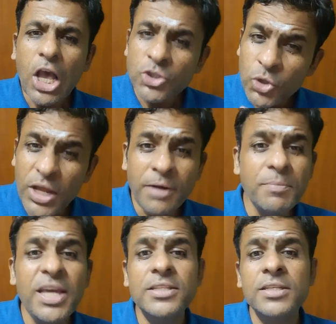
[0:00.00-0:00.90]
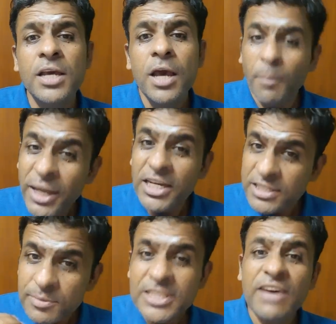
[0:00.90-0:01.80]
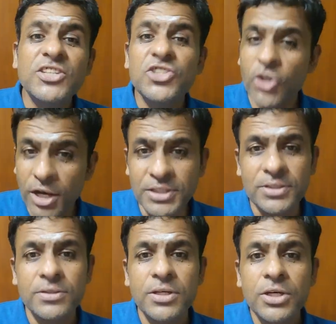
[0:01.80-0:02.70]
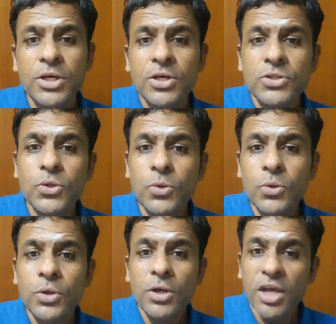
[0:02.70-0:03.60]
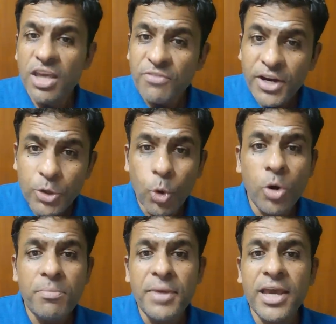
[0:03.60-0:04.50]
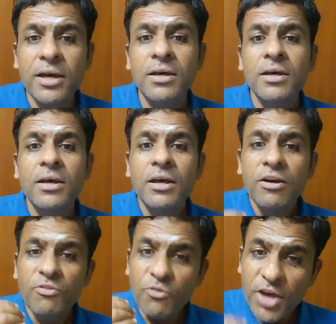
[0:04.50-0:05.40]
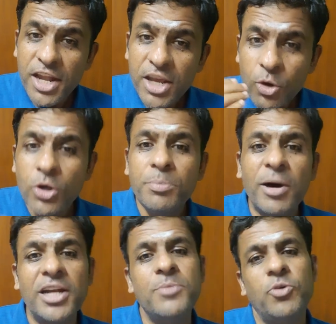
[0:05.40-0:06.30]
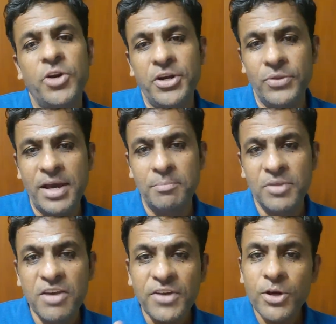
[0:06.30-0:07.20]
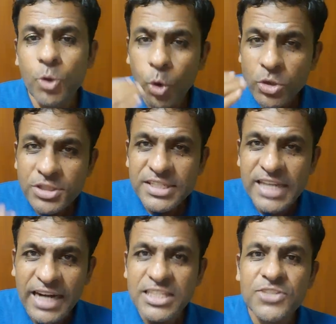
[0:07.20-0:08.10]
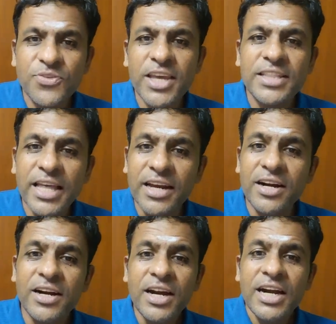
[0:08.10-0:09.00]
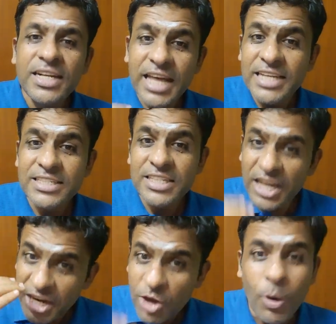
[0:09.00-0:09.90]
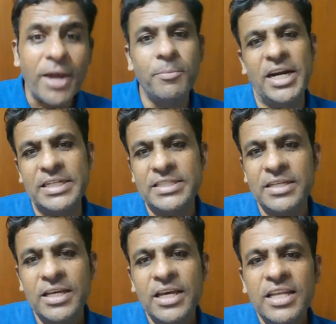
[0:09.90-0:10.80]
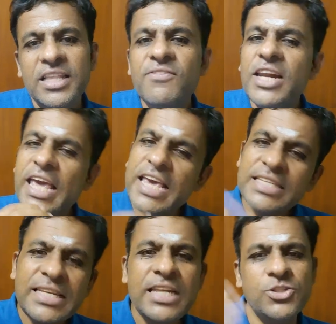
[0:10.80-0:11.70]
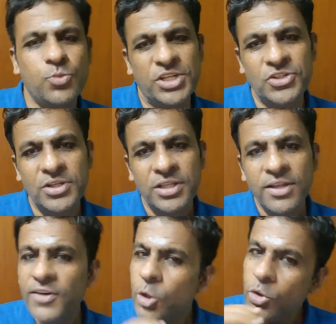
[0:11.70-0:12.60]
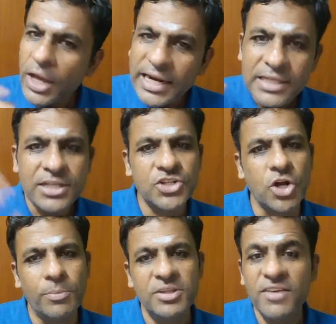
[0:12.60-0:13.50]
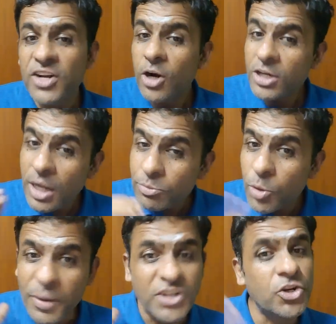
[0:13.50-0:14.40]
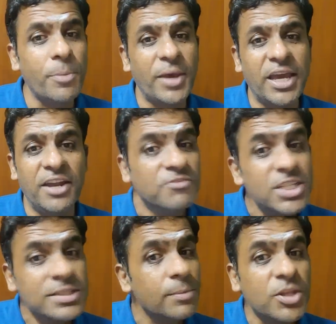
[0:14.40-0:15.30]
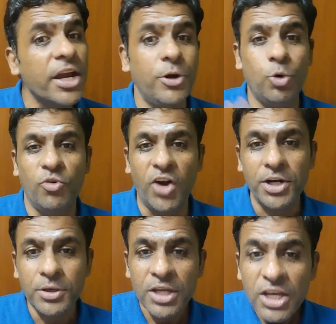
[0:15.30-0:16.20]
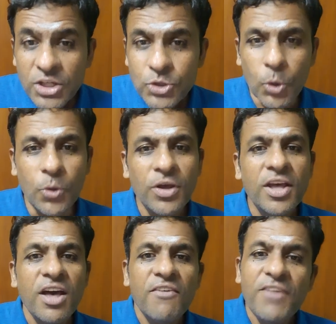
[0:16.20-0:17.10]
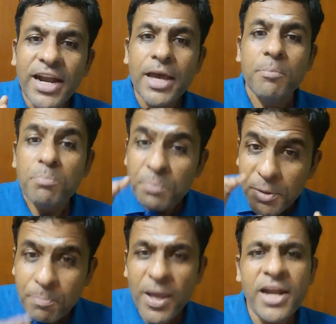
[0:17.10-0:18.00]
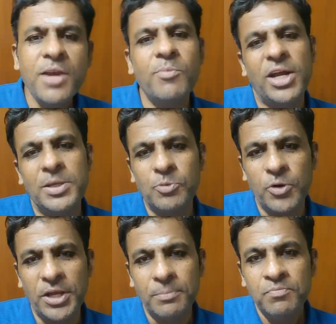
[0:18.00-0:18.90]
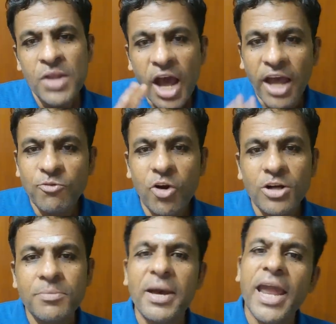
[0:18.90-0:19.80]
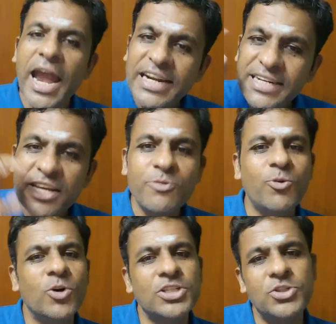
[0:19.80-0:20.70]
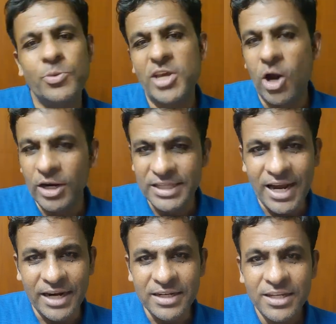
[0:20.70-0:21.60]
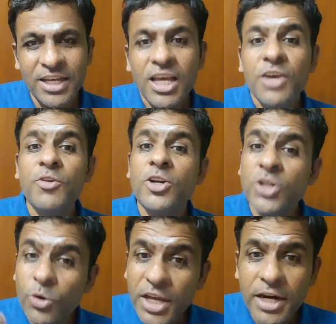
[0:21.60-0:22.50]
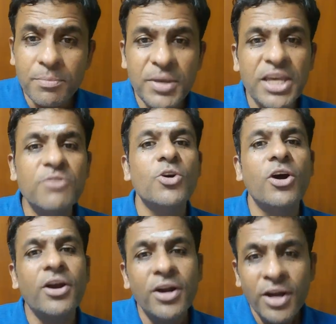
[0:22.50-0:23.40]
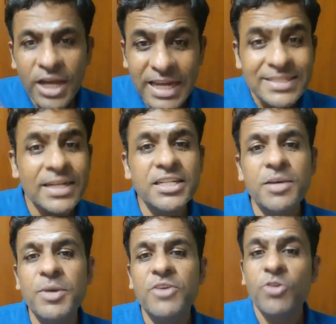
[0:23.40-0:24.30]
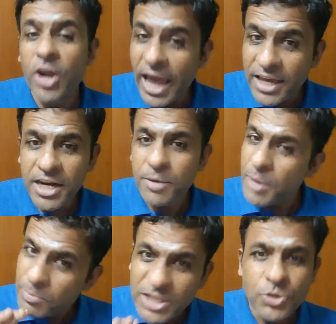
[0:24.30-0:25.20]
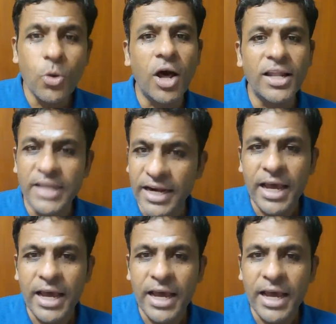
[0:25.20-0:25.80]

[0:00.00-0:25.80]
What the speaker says: So that means my customers have a choice. So if I don't make very good Pani Puri to them, if I don't satisfy their taste requirements, they will easily switch. They will go to another shop. They will not come to my shop again, which is something I don't want. So when I am preparing Pani Puri, I want my entire focus to be on that. If you're shouting at me, if you're insulting me, if you're angry at me, please do all that.